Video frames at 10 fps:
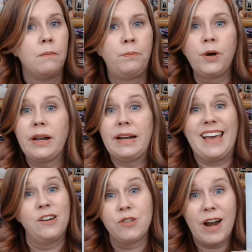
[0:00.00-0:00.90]
put an
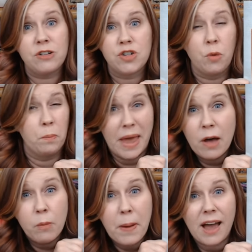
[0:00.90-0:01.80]
international
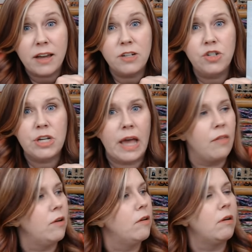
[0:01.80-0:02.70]
mail package
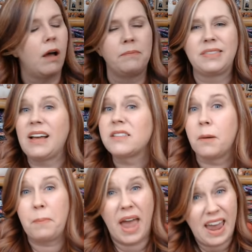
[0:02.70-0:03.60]
together. Um, that's a
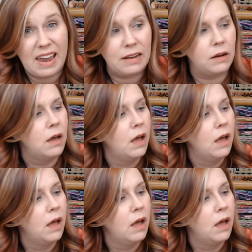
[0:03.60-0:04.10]
pain.